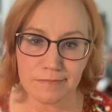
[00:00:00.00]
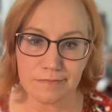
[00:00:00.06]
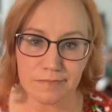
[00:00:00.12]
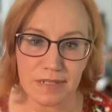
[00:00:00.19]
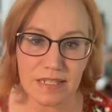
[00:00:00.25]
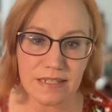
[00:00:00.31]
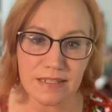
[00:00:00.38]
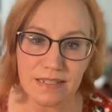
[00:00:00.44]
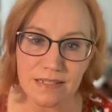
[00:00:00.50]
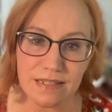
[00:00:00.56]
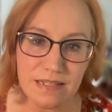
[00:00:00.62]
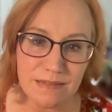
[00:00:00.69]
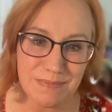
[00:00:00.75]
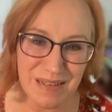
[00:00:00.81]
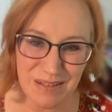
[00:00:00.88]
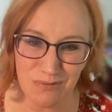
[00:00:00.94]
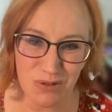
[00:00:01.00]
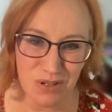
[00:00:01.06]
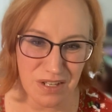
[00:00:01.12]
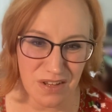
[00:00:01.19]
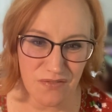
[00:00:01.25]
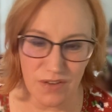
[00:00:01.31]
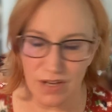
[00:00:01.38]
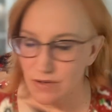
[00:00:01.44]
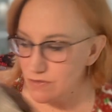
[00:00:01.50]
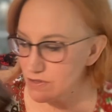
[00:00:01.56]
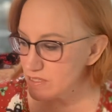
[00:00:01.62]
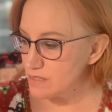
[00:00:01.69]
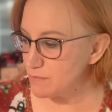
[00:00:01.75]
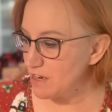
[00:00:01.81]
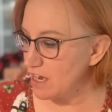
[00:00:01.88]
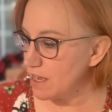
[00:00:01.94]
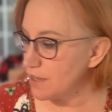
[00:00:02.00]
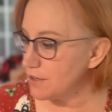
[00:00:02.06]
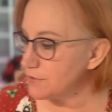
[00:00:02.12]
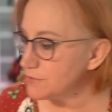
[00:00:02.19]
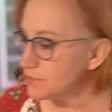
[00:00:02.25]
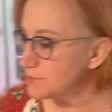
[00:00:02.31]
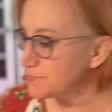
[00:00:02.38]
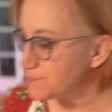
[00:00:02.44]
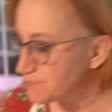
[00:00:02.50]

But this has been one of the favorites in my house.